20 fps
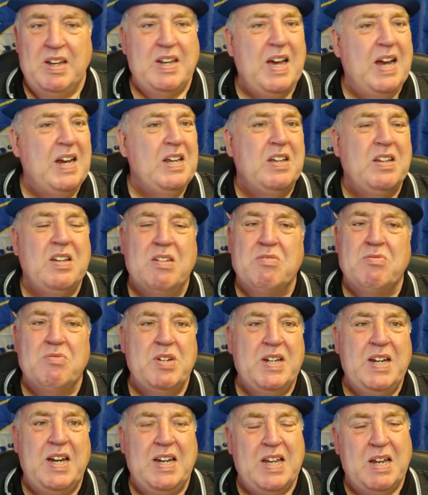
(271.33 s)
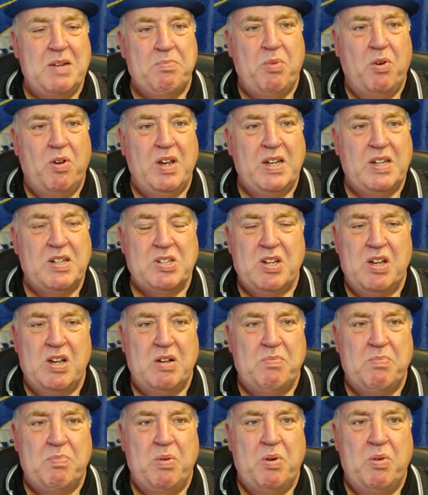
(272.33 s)
Gallagher really led by
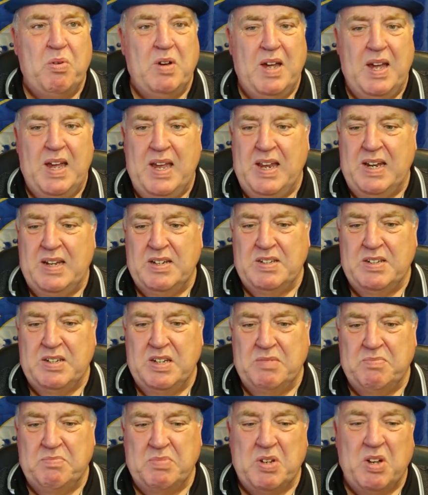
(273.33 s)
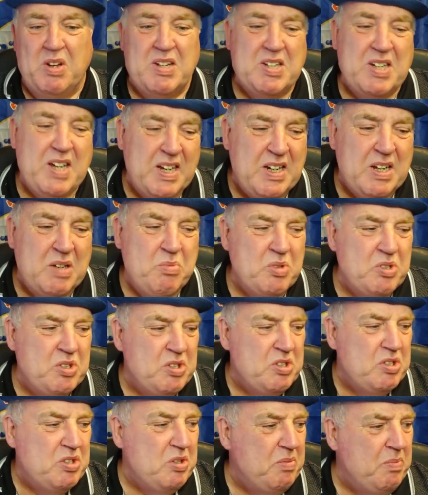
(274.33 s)
example, and Caicedo
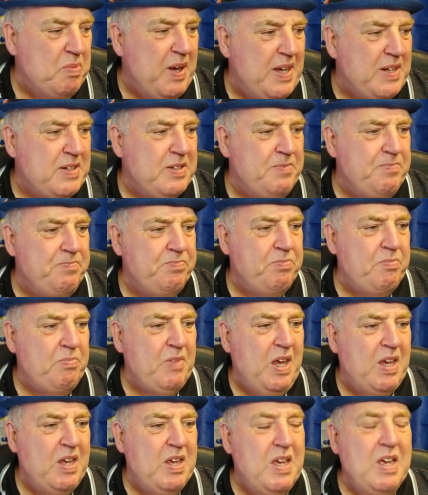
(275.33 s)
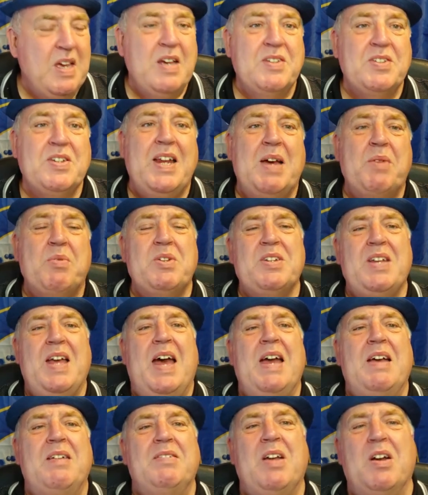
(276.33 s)
wasn't too bad. So that was
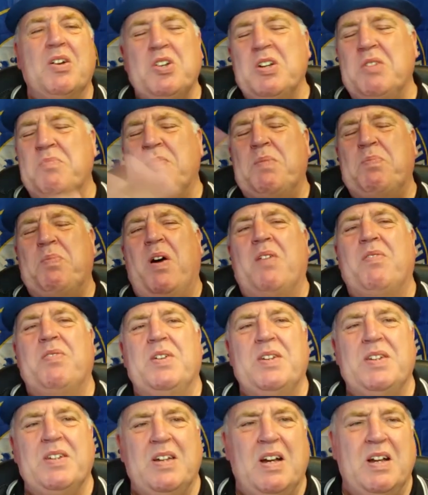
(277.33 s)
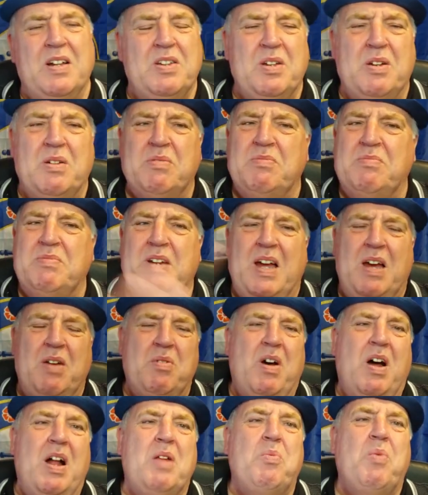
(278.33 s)
that. I couldn't be bothered. I thought,
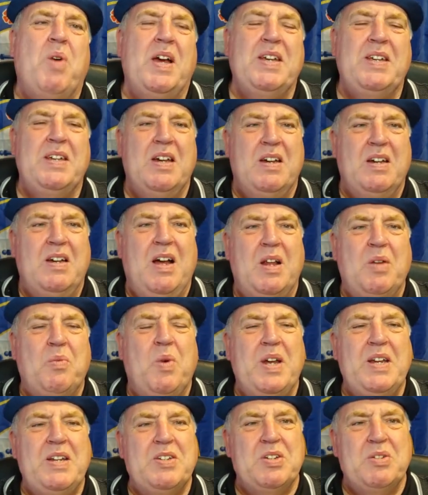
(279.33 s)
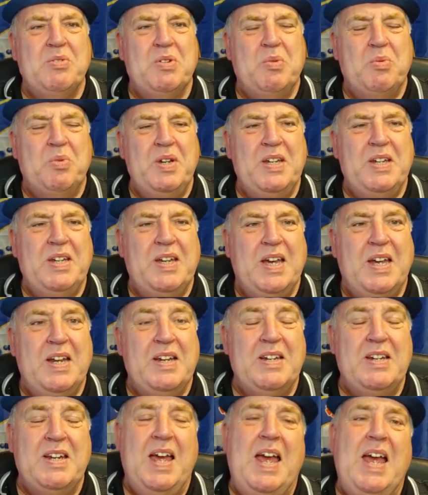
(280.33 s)
no, I'll wait till the
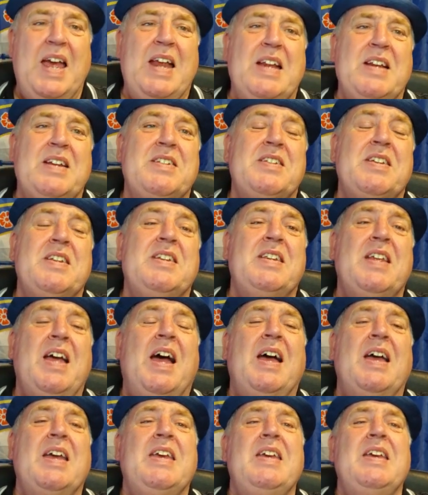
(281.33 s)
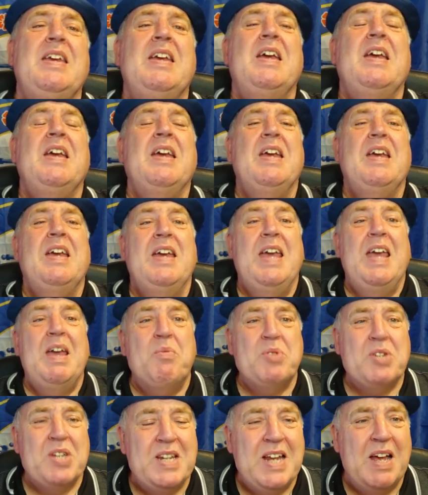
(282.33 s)
weekend. And today,
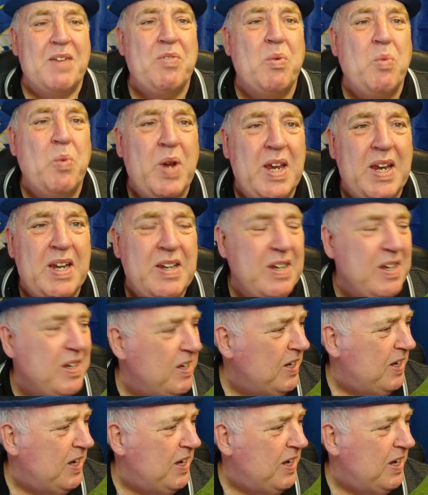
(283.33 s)
it was another win.